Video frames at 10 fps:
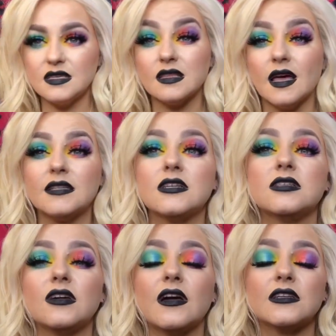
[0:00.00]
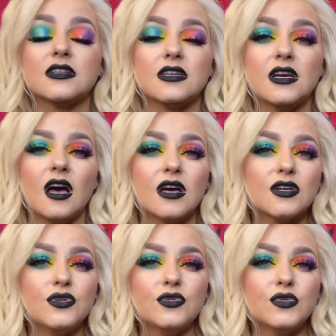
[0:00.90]
These lashes are actually
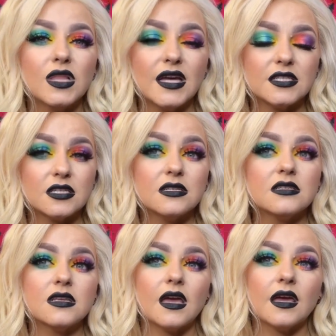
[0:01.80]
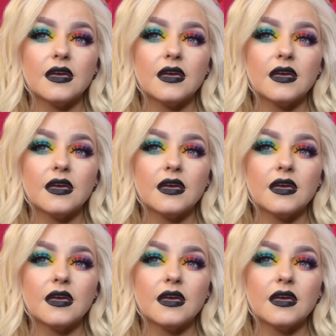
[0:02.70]
cuckoo lashes,